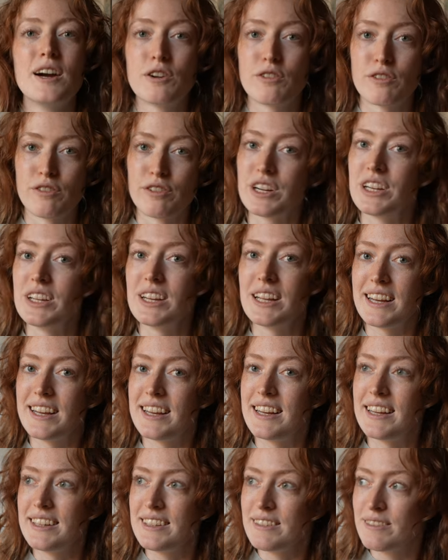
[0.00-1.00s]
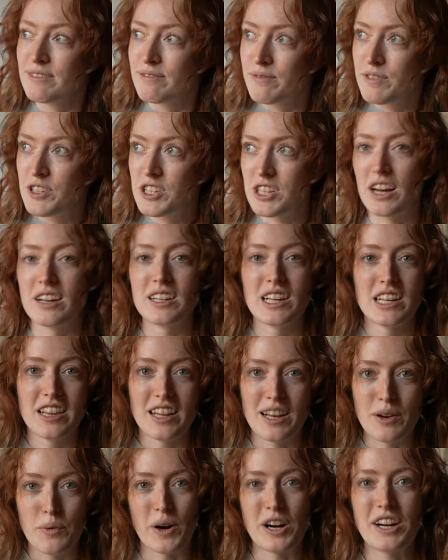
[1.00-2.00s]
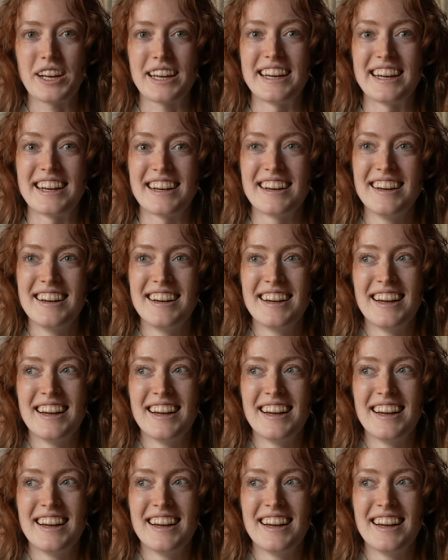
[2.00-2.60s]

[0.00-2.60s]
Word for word: really solidly working